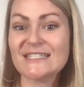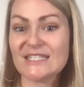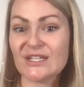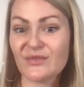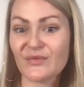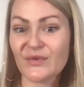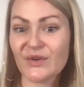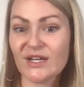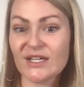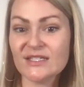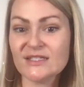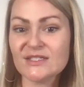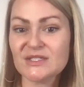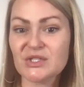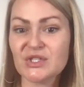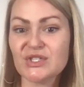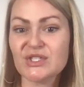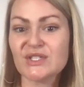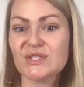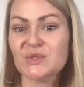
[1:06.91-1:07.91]
difference
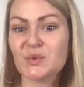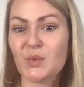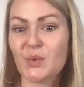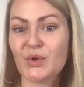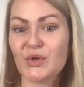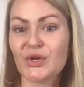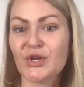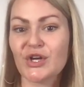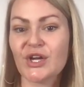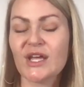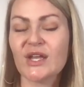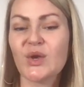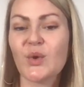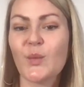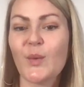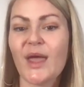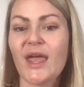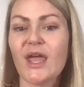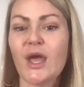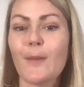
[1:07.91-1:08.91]
or disorder in a
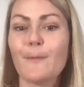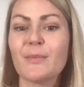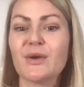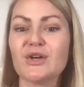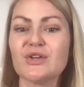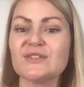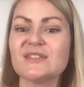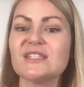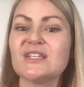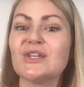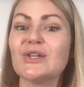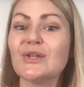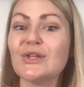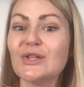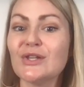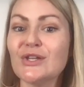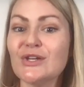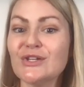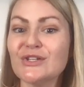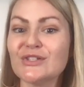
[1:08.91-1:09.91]
way a person
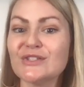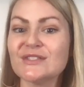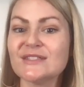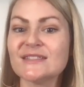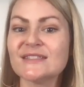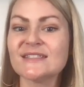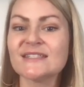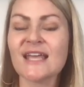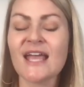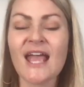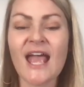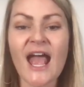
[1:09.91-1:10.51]
learns.